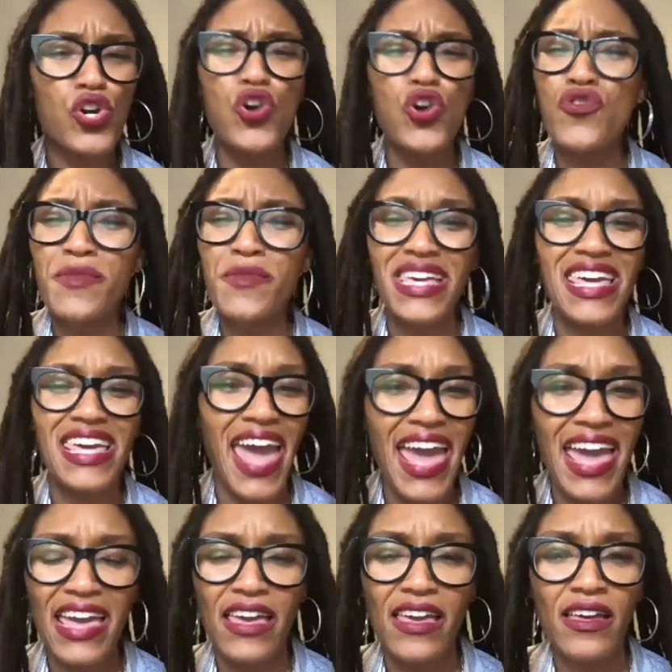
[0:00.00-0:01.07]
Umi
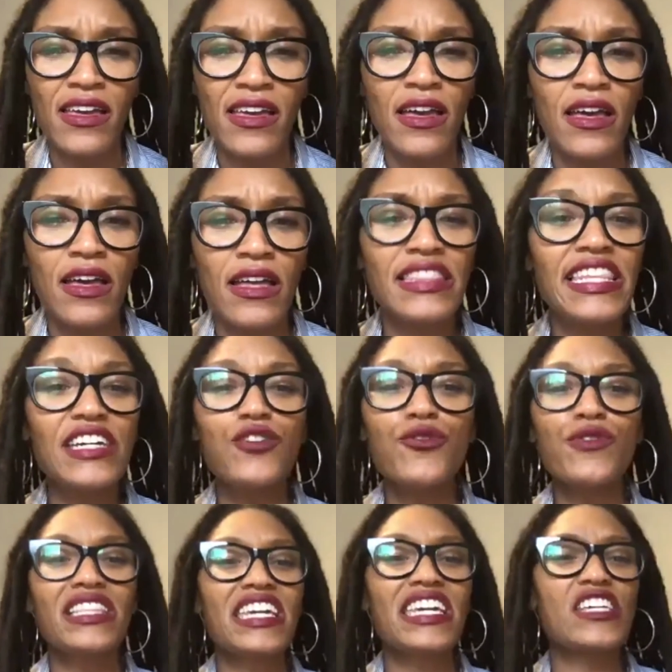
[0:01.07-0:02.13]
K,
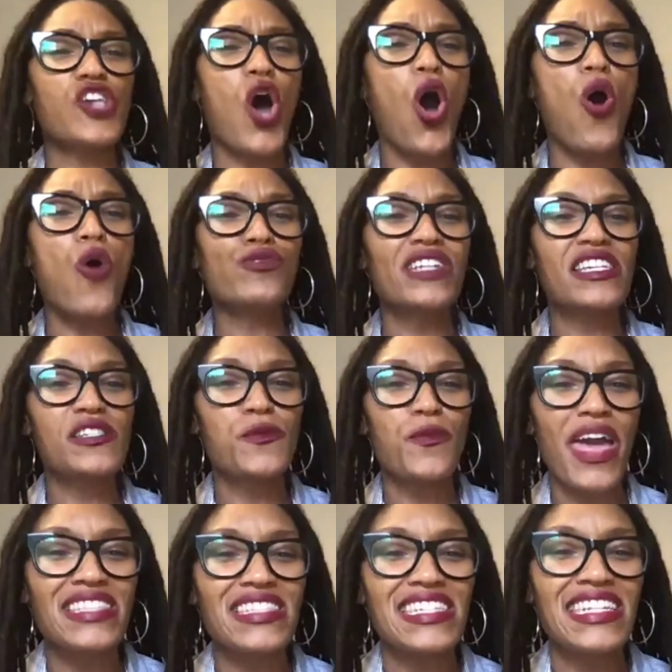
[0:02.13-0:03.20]
literally is holding
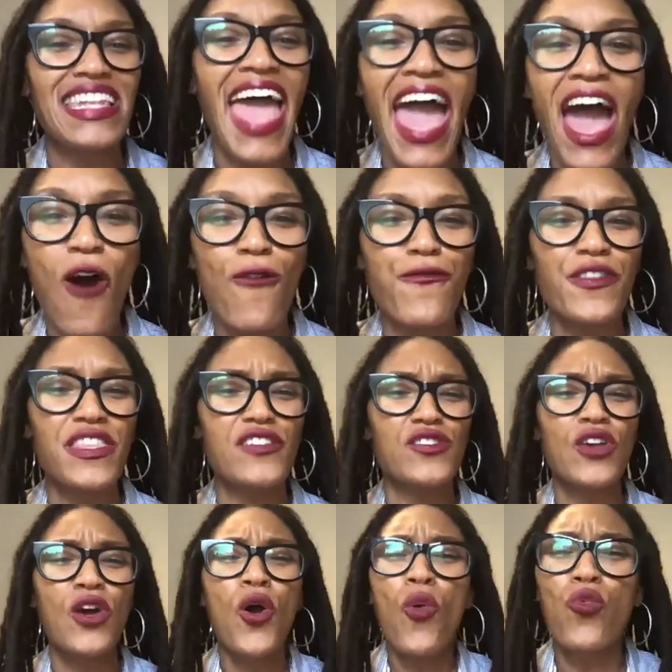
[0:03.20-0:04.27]
space now for this
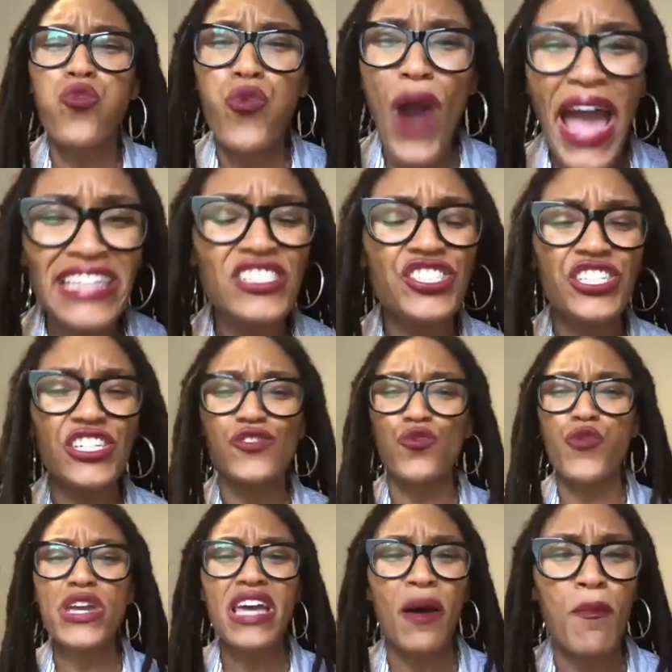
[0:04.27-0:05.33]
righteous
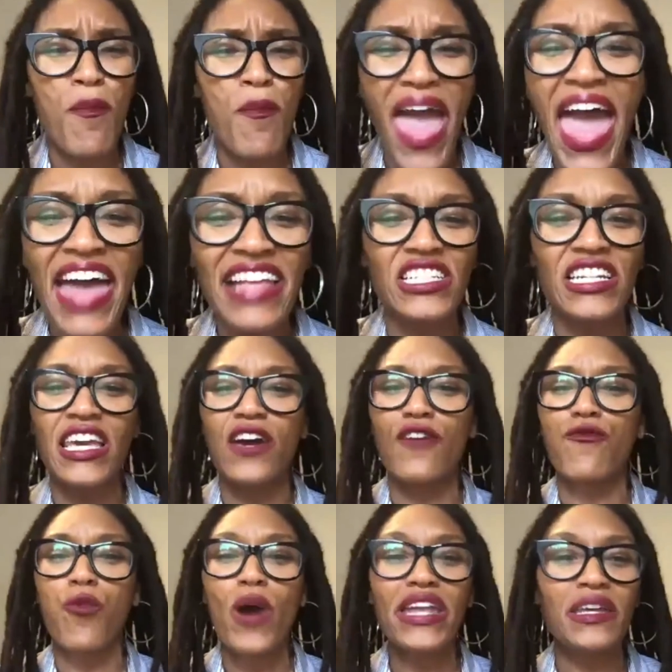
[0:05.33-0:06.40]
reimagining of
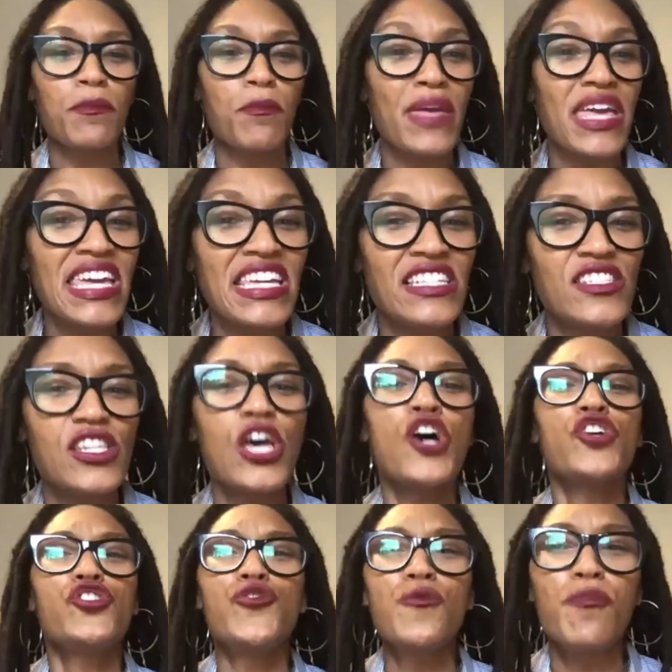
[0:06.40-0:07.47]
what it means
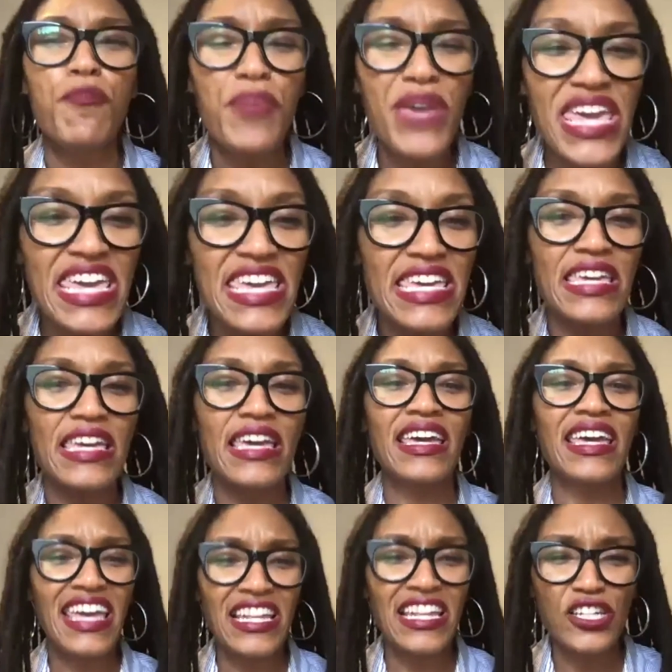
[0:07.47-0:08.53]
to be
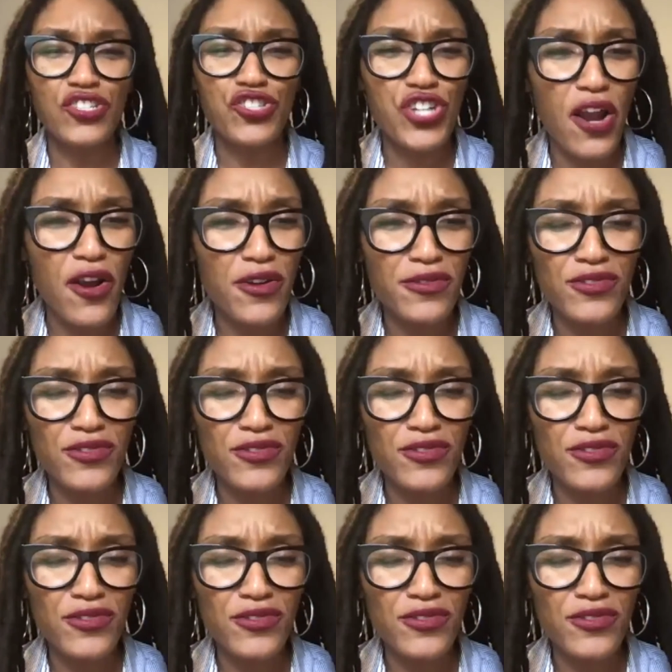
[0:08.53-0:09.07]
in the church.